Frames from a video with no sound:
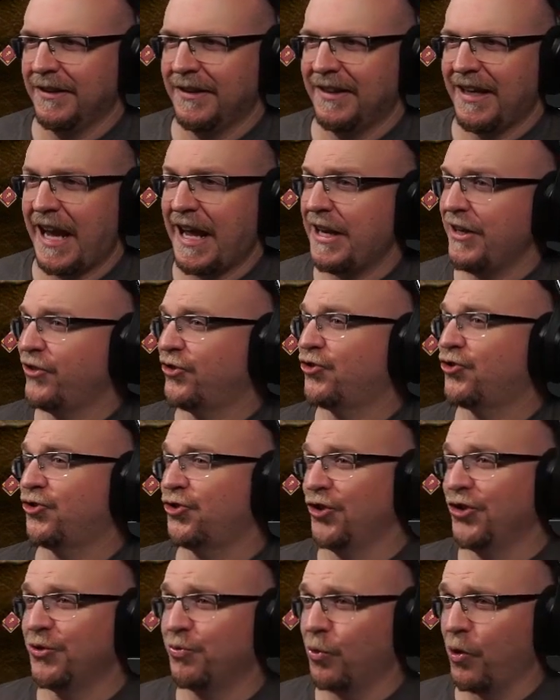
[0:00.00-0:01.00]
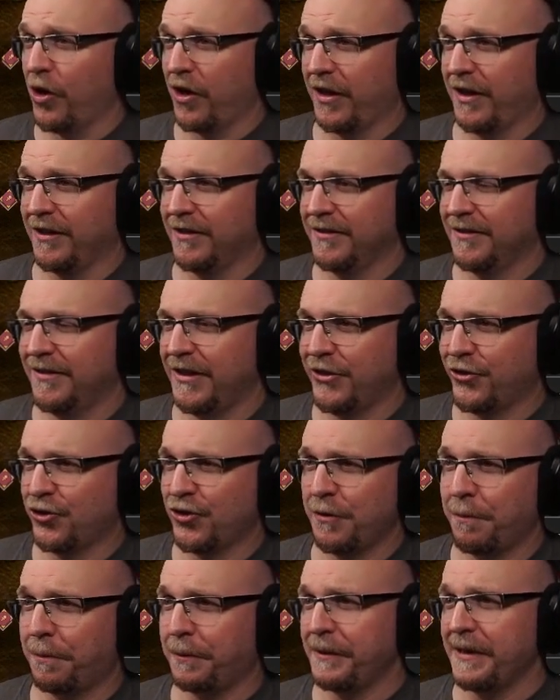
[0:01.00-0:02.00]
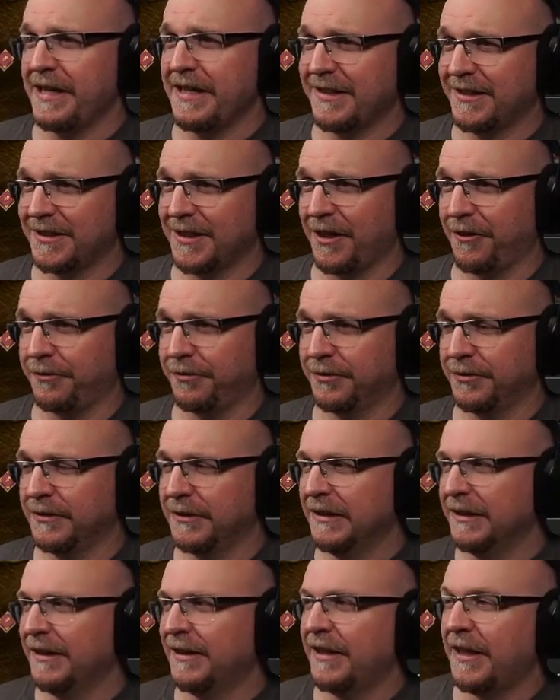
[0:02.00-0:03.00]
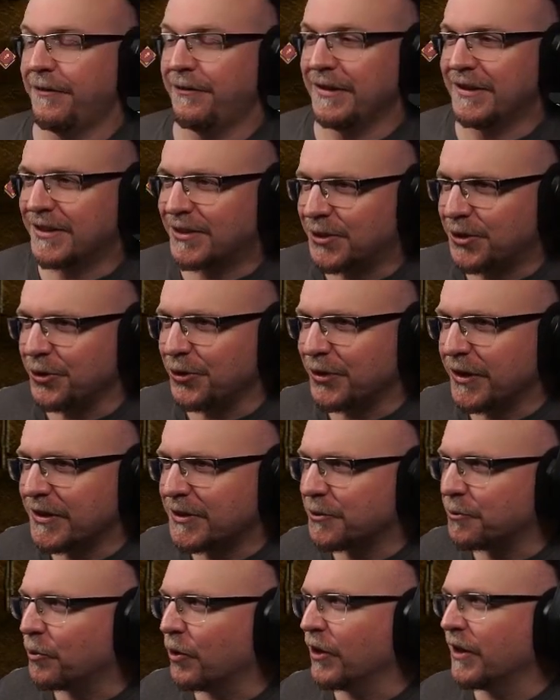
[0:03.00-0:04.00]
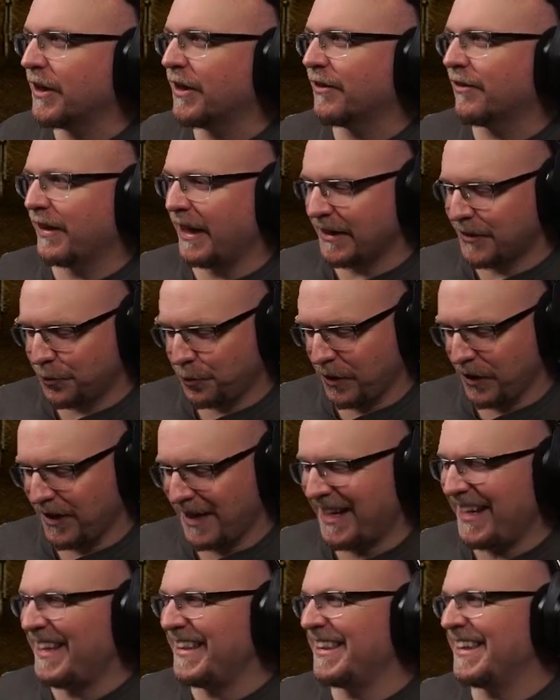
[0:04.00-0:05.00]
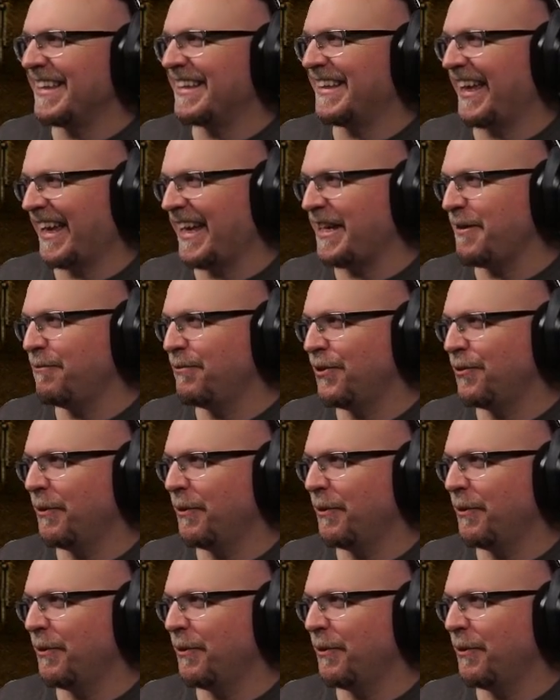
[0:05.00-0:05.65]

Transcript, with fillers: and it should work. It should play itself. If it still doesn't work, that's where in the game, you